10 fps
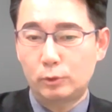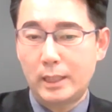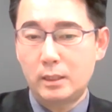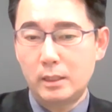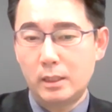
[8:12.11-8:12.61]

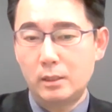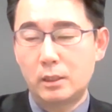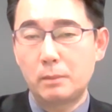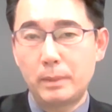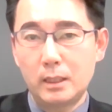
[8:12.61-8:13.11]
greater
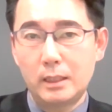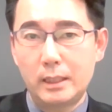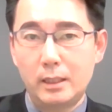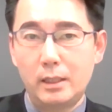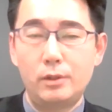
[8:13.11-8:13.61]

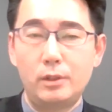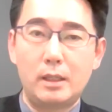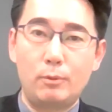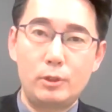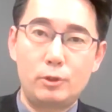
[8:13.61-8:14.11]
stability in the
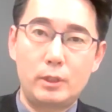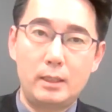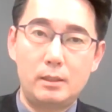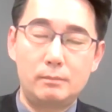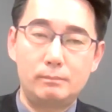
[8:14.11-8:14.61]
Taiwan
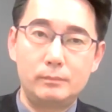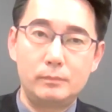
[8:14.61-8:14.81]
Strait.